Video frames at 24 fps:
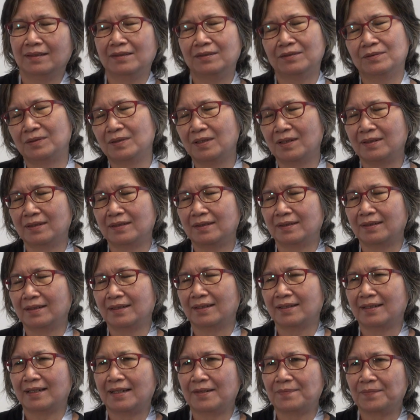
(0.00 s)
should not,
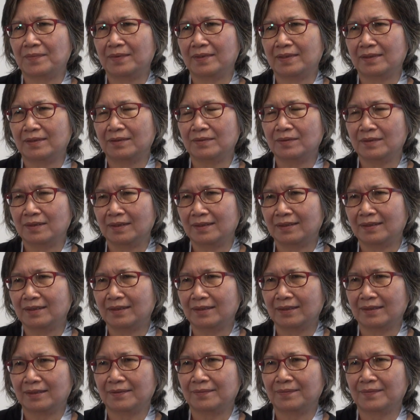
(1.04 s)
uh, should not
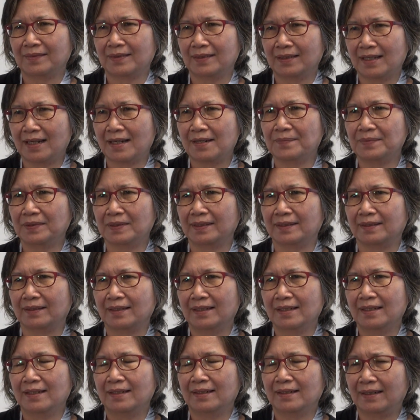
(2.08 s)
happen,
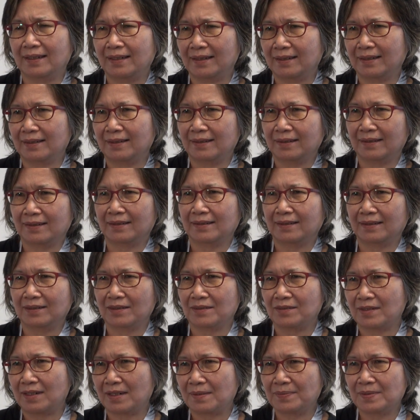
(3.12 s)
like
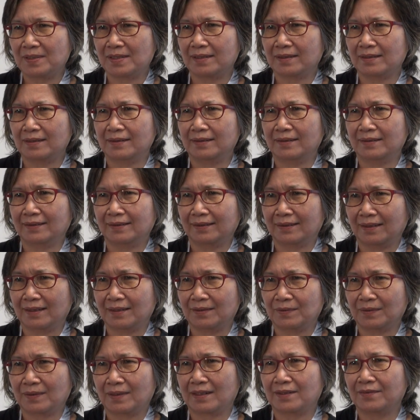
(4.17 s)
corruptions in
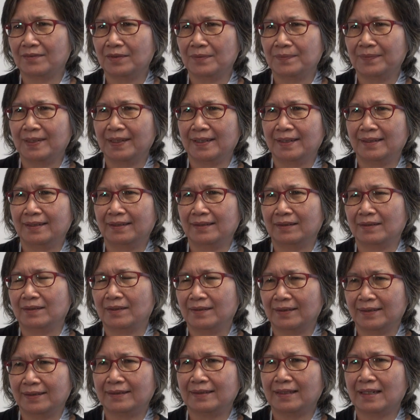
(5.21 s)
our government and
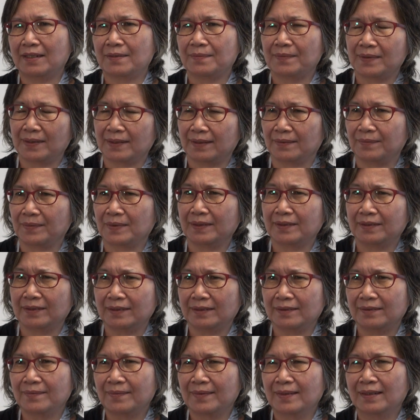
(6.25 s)
all this type of thing,
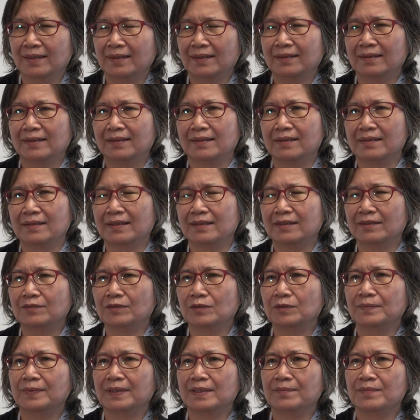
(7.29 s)
because
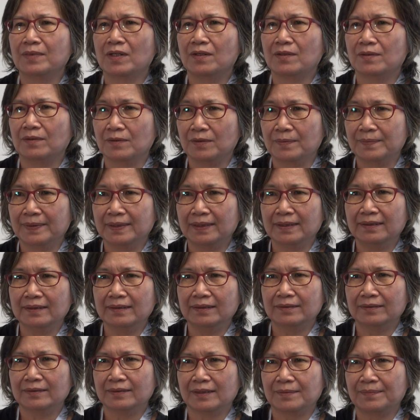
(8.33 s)
things will be more open
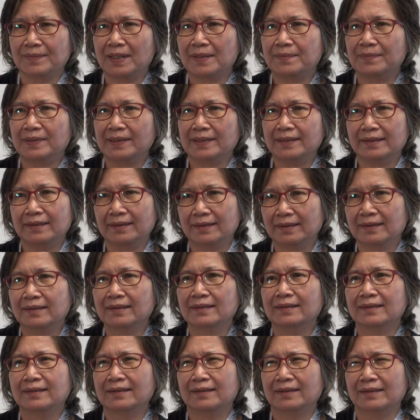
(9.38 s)
to the public
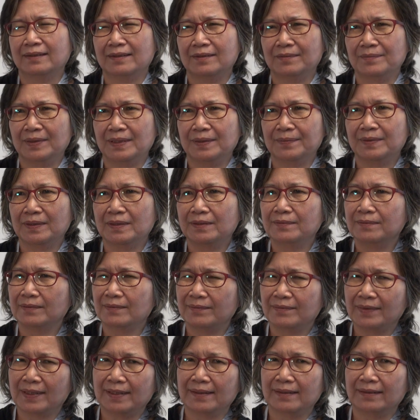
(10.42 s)
and people
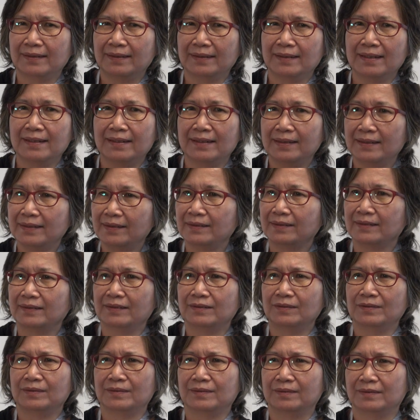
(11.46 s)
would find it harder
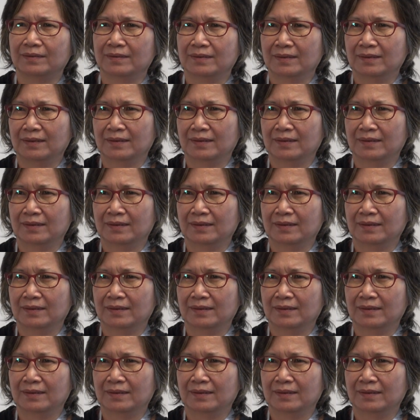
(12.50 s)
to